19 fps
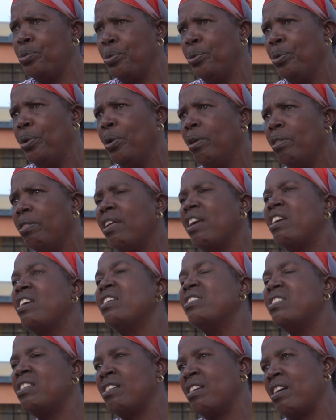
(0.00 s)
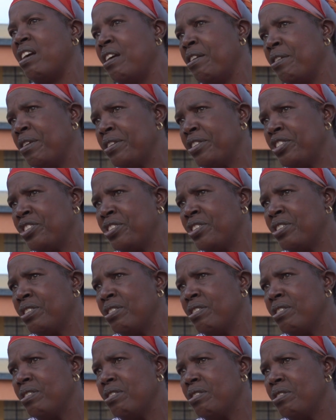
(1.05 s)
do, they get encouraged.
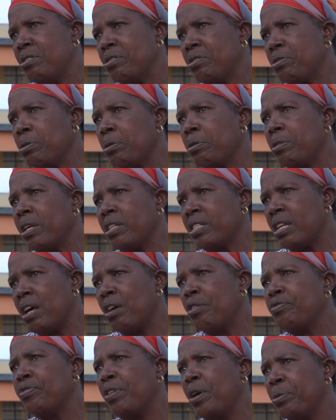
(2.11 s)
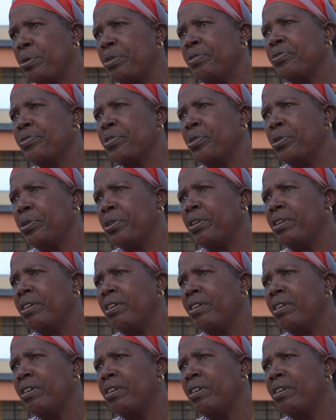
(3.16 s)
So that's how far we've gone.